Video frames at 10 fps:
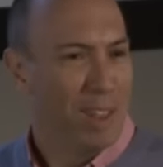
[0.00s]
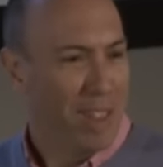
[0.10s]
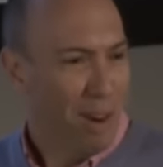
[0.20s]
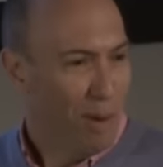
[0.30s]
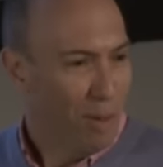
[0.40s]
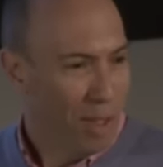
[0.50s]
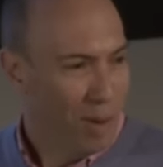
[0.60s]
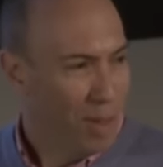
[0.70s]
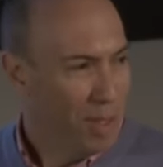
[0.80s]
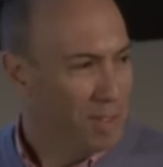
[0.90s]
They're all the
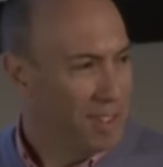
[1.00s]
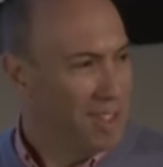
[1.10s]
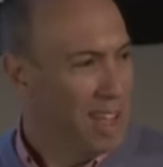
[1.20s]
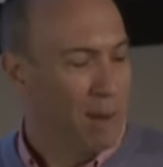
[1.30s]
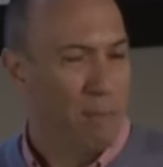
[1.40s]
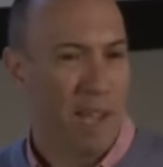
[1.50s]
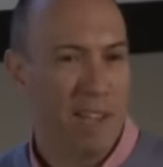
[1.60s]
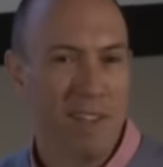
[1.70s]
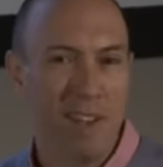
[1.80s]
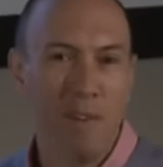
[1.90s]
authors. Isn't that
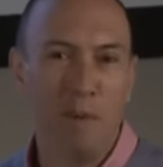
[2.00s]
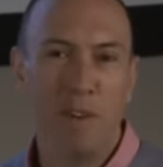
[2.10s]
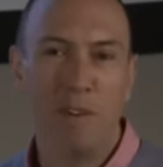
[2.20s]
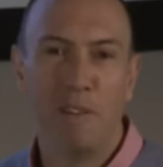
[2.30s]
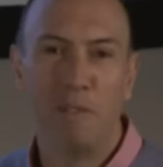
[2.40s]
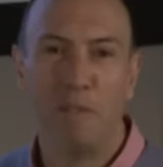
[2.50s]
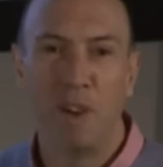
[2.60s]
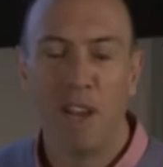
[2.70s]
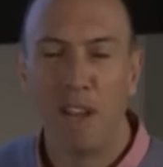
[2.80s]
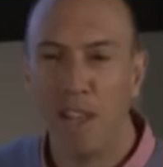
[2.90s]
amazing? I wonder if
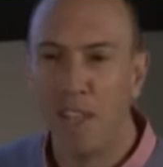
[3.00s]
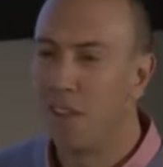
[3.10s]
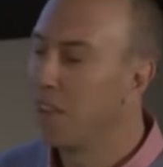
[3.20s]
really you